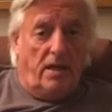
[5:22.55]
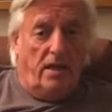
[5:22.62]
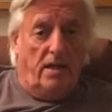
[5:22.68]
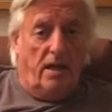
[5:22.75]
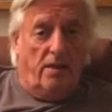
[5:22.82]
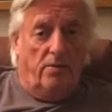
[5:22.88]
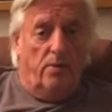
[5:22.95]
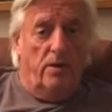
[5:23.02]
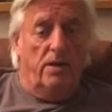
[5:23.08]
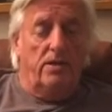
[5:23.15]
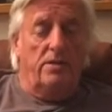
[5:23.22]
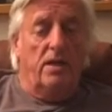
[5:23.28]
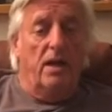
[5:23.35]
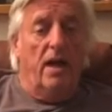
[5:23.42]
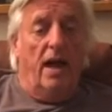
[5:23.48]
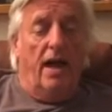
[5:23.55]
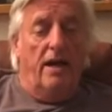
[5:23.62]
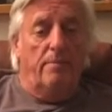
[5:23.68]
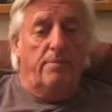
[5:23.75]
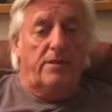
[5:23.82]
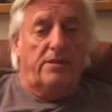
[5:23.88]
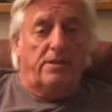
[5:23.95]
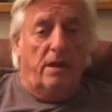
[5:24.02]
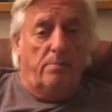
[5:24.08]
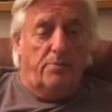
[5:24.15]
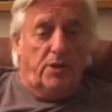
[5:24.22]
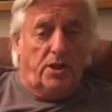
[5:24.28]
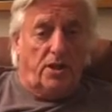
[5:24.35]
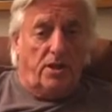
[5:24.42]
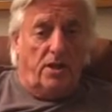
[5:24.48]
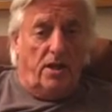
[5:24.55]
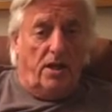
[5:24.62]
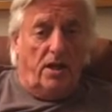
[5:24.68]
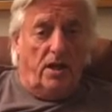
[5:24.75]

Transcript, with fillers: In other words, a perception